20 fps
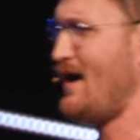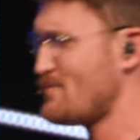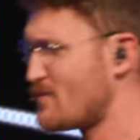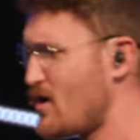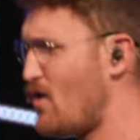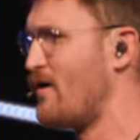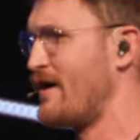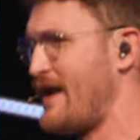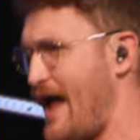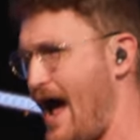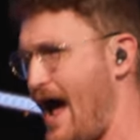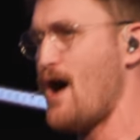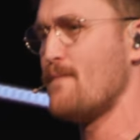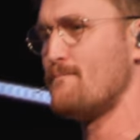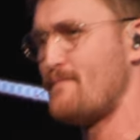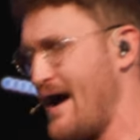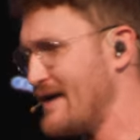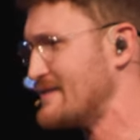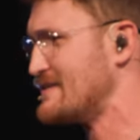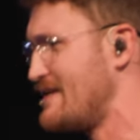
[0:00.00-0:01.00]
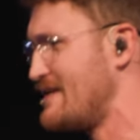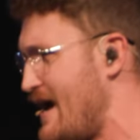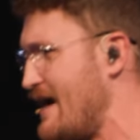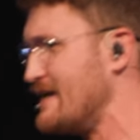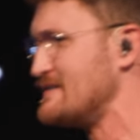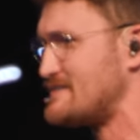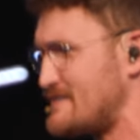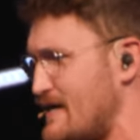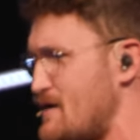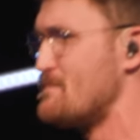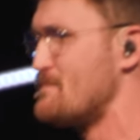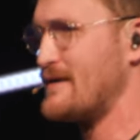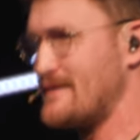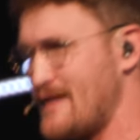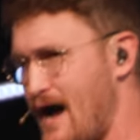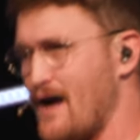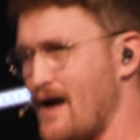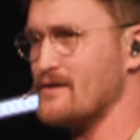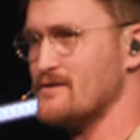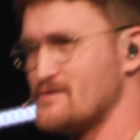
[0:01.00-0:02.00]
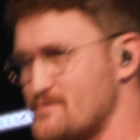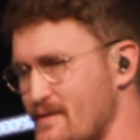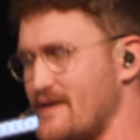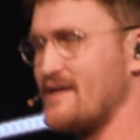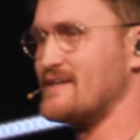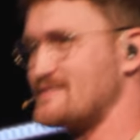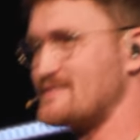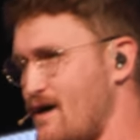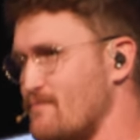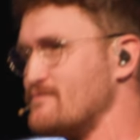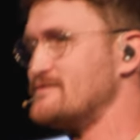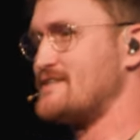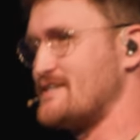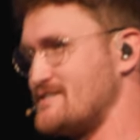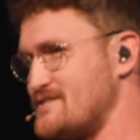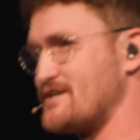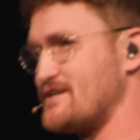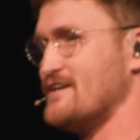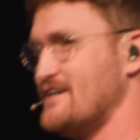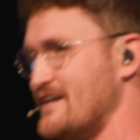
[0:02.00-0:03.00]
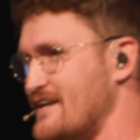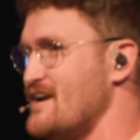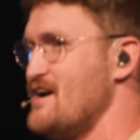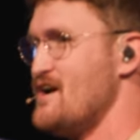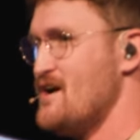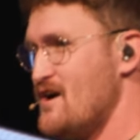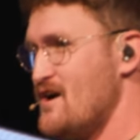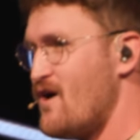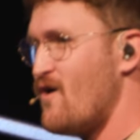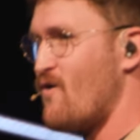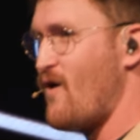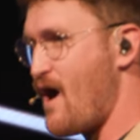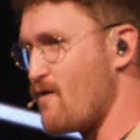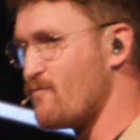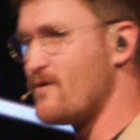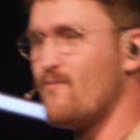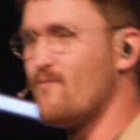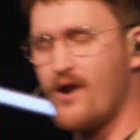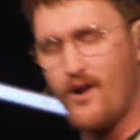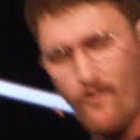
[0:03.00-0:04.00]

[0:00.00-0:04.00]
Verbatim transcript: going to Outback today instead of McDonald's because that was such a good, right? We want to